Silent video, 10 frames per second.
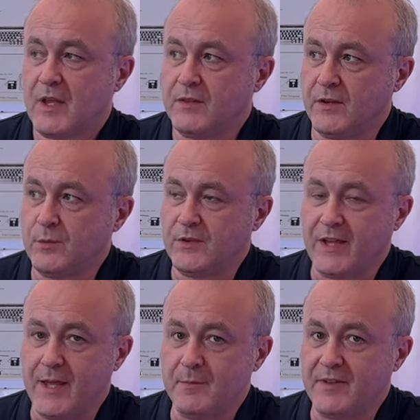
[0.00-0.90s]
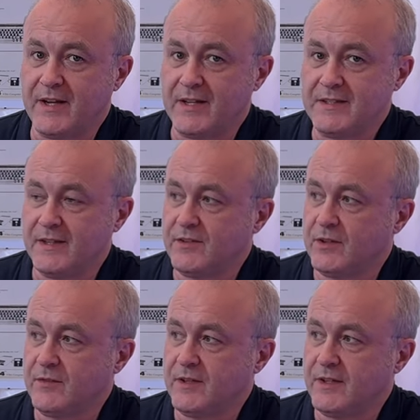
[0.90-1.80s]
this was a game of the 90s,
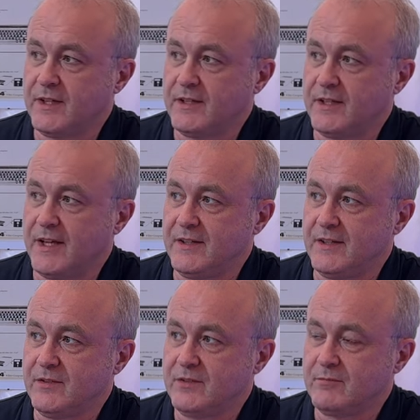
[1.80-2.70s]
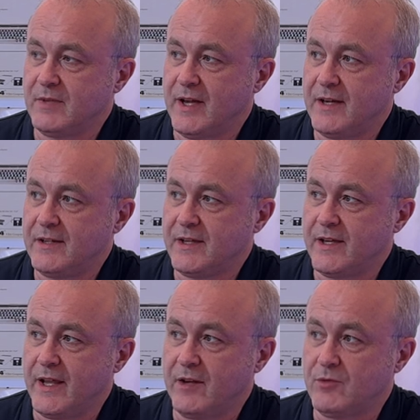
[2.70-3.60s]
not of the 1980s, and
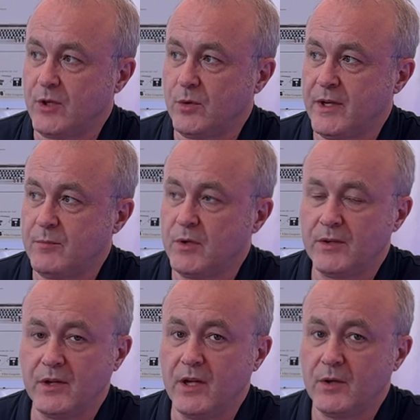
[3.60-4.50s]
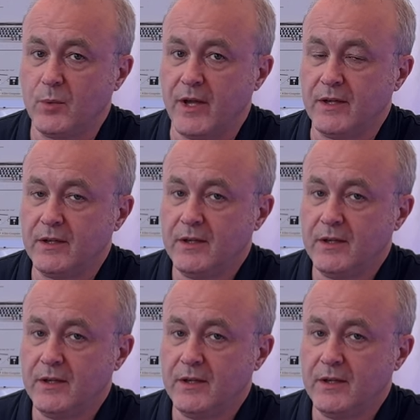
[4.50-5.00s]
uh, it required modern hardware.